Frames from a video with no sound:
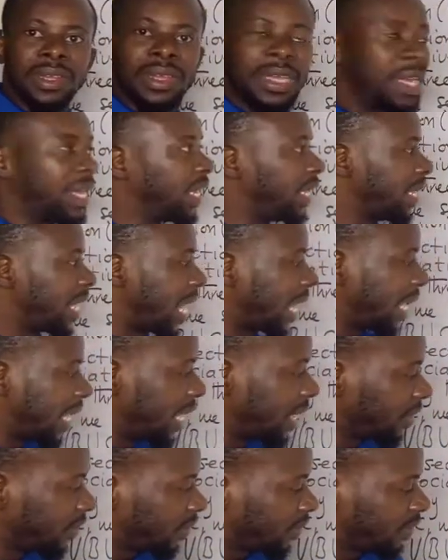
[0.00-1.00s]
In that
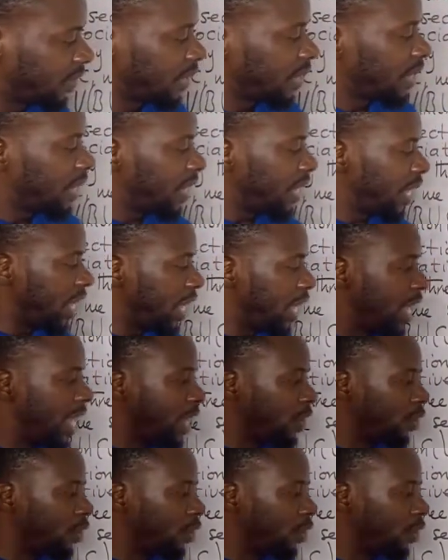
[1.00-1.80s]
case, A